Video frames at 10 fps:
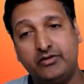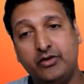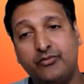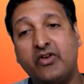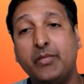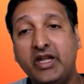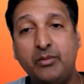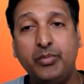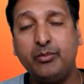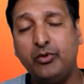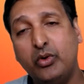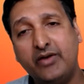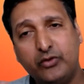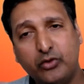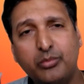So for many people who
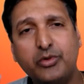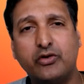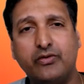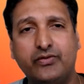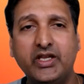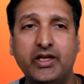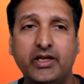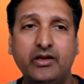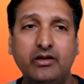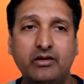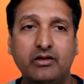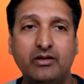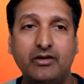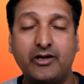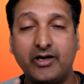have too much of thinking,
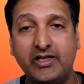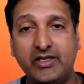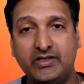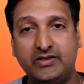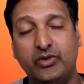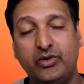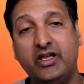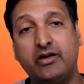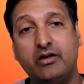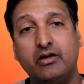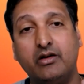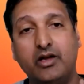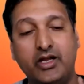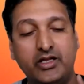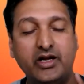try this where
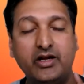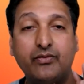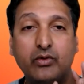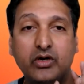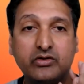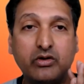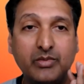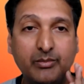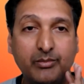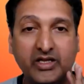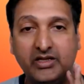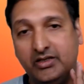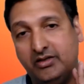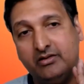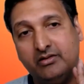either I focus on my breath
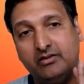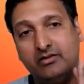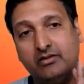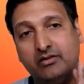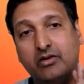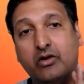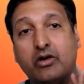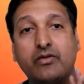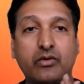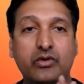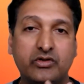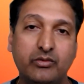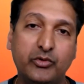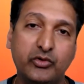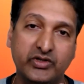or focus
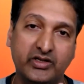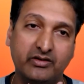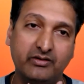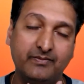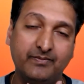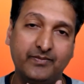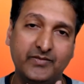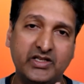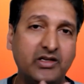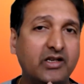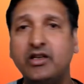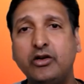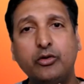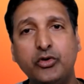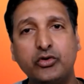on music. Just
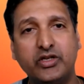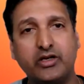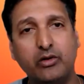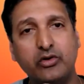listen to music.